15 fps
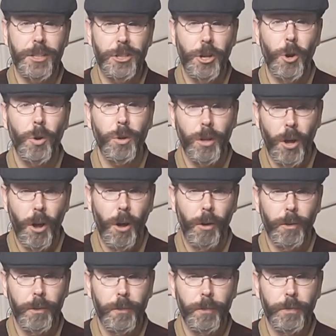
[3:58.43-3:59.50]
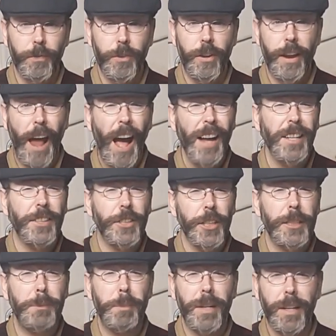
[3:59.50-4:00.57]
so long, not
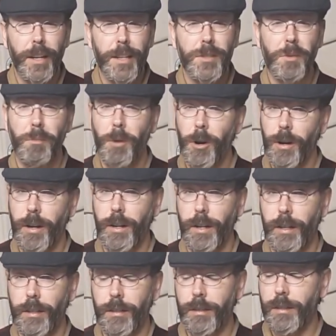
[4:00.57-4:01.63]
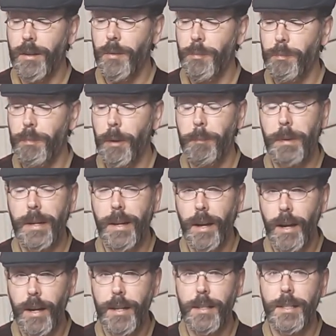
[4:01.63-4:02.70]
just because of marketing, but
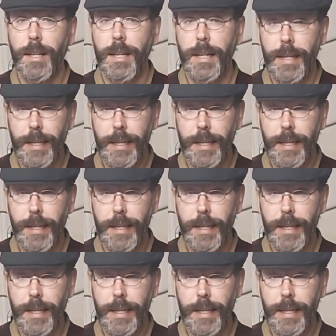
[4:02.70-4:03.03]
because it